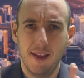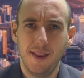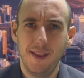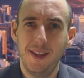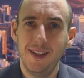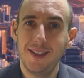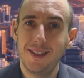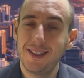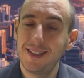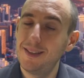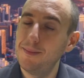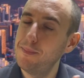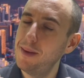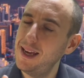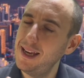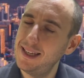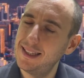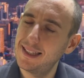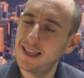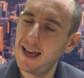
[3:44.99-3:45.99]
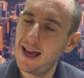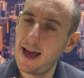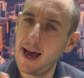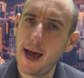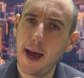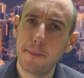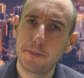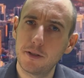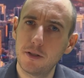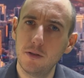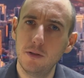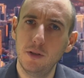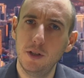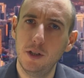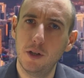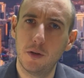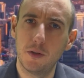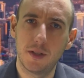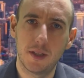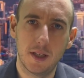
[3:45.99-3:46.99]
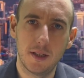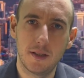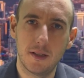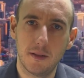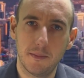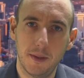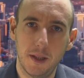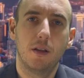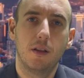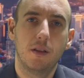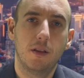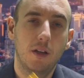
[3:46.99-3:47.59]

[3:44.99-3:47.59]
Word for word: This makes absolutely no sense to me.